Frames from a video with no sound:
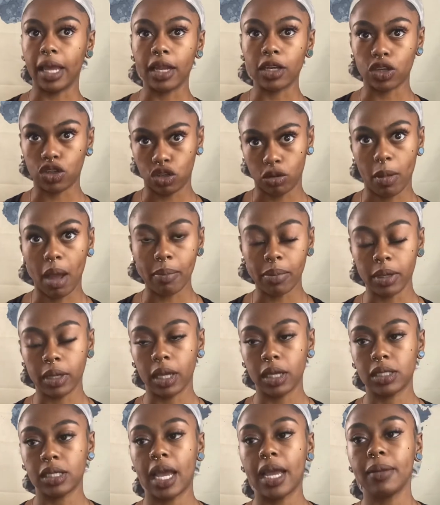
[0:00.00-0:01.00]
to my booking
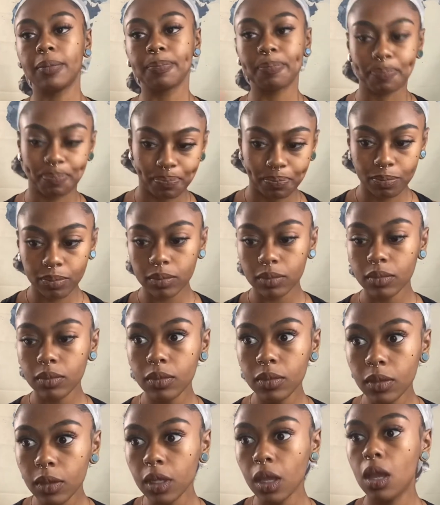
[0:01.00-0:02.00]
site.
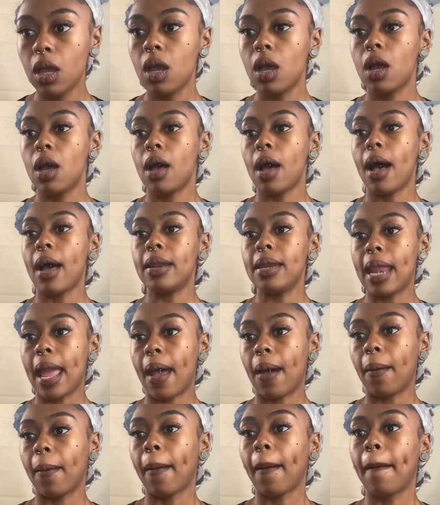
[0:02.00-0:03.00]
Now,
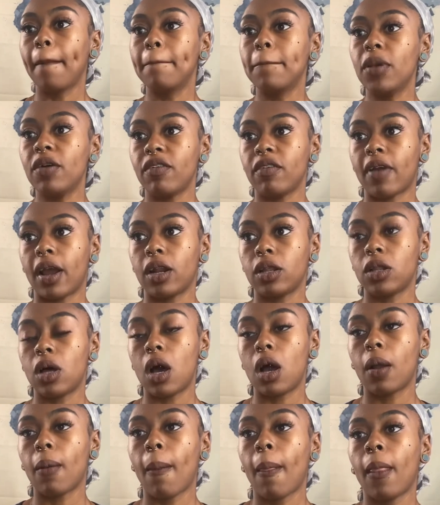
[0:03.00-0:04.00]
moving right
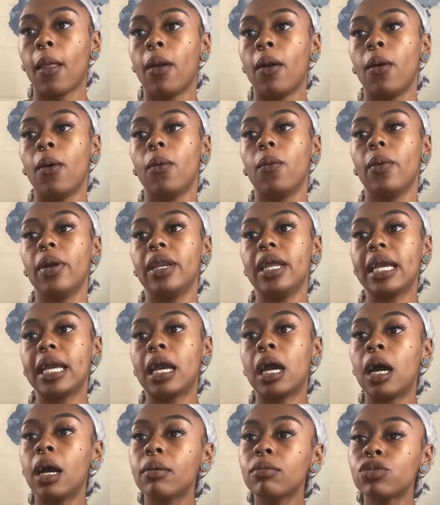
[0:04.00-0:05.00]
along. When it
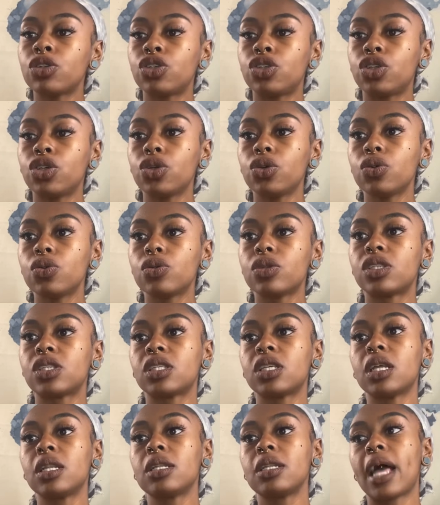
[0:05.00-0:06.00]
comes to
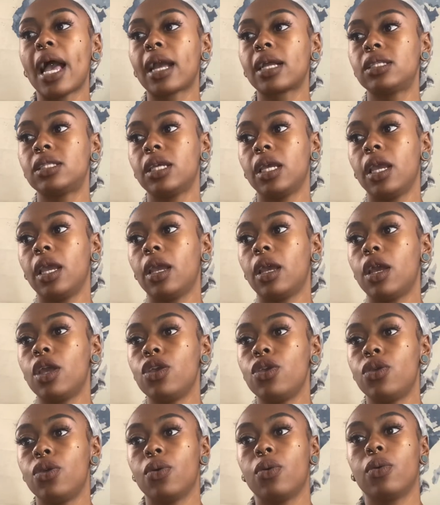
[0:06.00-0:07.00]
selecting
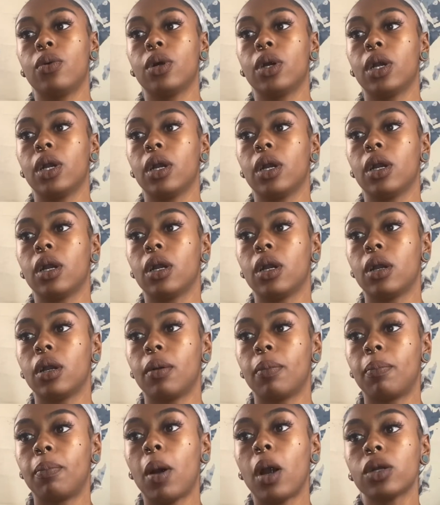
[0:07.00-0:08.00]
your
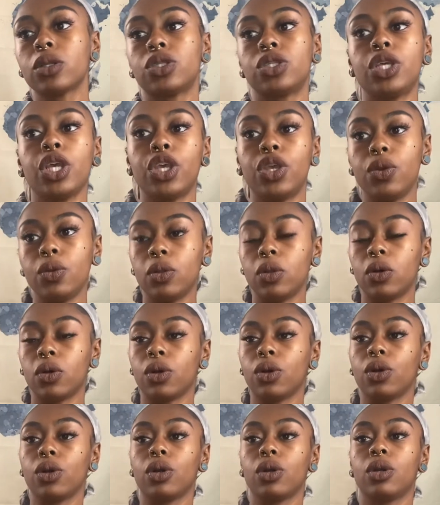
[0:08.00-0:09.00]

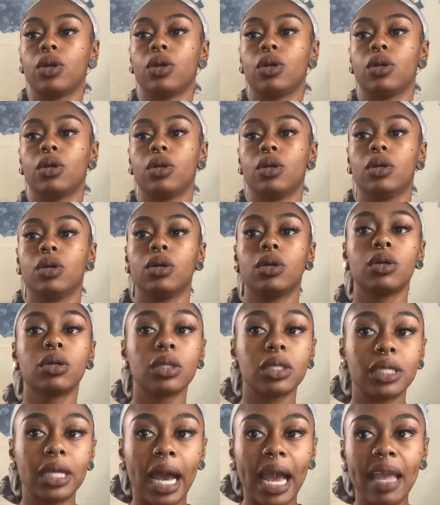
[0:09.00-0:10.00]
particular
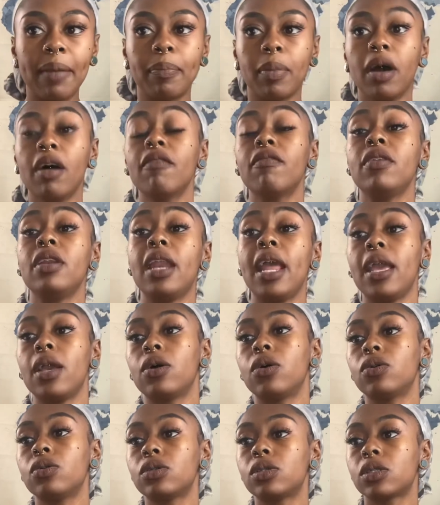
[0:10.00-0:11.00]
type of
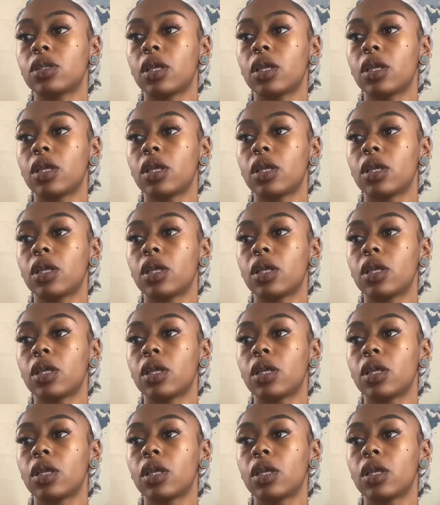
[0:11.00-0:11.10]
nails,